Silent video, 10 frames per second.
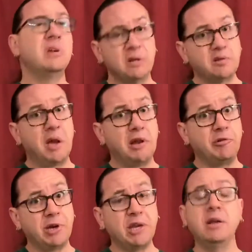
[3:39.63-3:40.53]
It's kind of
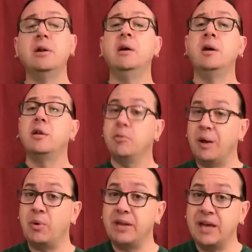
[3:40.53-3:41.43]
tricky. You might
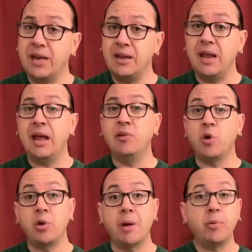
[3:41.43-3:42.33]
want to get a
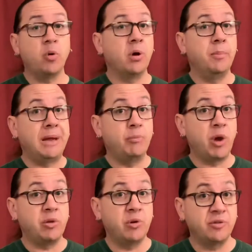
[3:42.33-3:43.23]
grown-up or a big
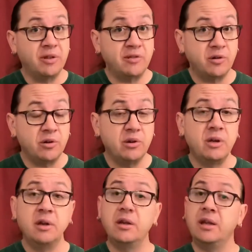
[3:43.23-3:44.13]
brother or sister
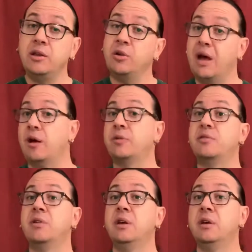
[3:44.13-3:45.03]
in your
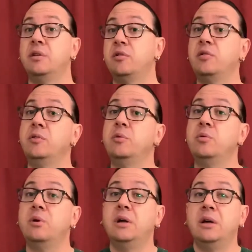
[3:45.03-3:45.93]
house to